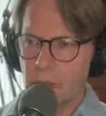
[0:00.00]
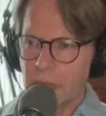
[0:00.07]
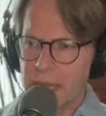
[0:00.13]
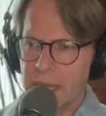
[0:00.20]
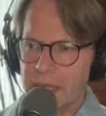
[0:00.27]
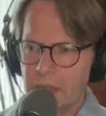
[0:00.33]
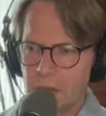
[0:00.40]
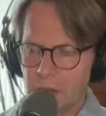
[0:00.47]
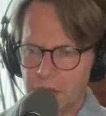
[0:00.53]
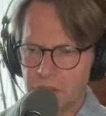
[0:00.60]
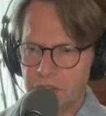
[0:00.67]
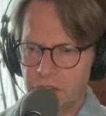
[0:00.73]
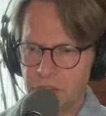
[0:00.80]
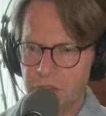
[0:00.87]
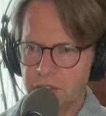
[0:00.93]
And I
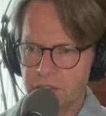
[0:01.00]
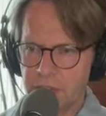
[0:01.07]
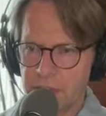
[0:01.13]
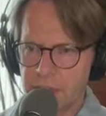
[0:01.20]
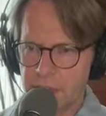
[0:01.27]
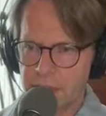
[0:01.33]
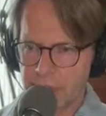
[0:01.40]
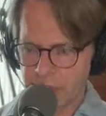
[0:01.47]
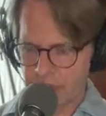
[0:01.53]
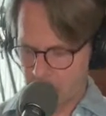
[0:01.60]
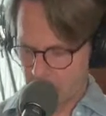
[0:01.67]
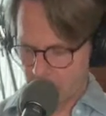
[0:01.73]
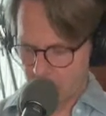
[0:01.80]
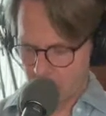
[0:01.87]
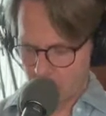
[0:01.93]
should say that
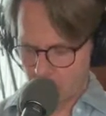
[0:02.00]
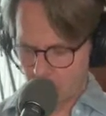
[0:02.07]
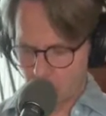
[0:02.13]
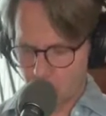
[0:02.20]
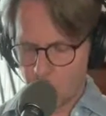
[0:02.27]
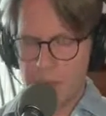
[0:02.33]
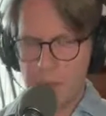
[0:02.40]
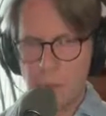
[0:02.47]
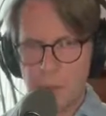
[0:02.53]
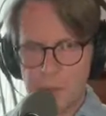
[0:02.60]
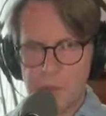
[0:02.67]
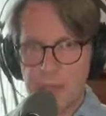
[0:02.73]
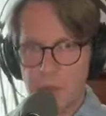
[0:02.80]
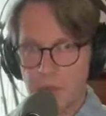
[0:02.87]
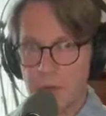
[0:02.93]
when we
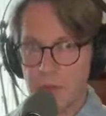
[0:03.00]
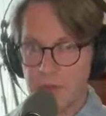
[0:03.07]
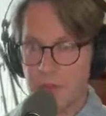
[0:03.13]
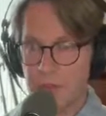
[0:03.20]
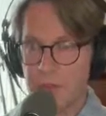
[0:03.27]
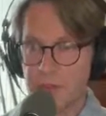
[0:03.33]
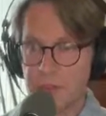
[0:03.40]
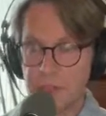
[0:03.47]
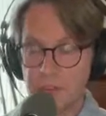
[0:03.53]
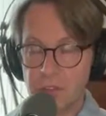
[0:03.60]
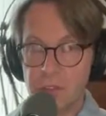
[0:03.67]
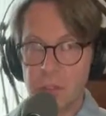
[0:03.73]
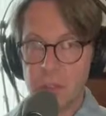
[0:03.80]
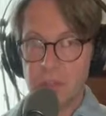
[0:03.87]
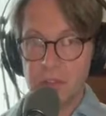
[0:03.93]
make reference in the
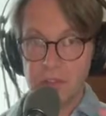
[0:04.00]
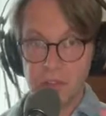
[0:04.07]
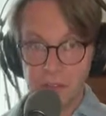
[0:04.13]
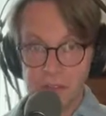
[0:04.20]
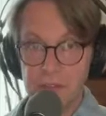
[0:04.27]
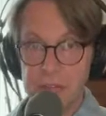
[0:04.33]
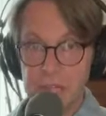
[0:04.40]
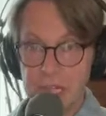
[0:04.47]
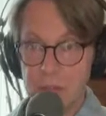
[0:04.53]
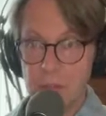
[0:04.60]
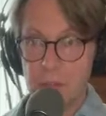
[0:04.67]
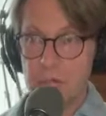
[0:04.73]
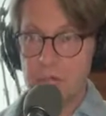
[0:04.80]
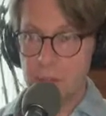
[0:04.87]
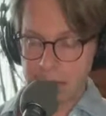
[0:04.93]
interview to the
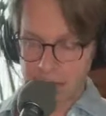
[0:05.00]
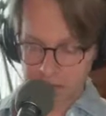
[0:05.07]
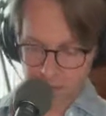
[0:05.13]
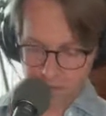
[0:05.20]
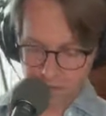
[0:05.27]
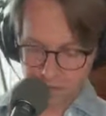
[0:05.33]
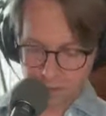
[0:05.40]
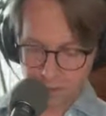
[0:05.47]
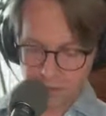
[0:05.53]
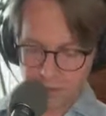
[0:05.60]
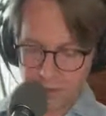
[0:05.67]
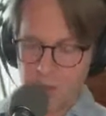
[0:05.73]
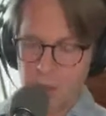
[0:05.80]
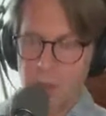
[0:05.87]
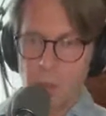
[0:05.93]
theme in
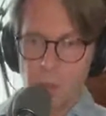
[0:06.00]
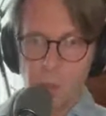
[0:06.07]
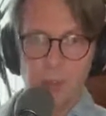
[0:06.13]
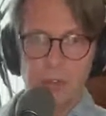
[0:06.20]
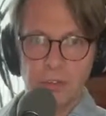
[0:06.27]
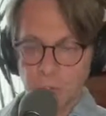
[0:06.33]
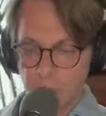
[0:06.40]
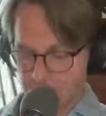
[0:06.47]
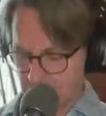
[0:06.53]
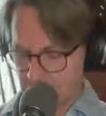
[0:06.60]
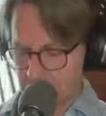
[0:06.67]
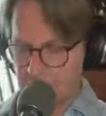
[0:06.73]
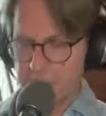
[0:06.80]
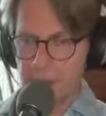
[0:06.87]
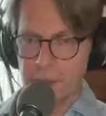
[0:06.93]
Magnetized, we're talking
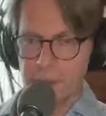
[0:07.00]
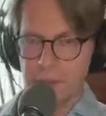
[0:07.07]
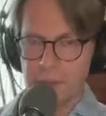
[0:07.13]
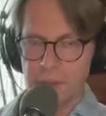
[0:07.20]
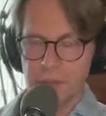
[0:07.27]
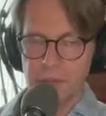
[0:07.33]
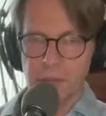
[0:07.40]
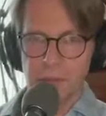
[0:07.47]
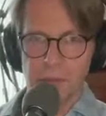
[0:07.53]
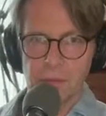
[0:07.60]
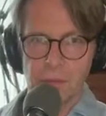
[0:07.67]
about this.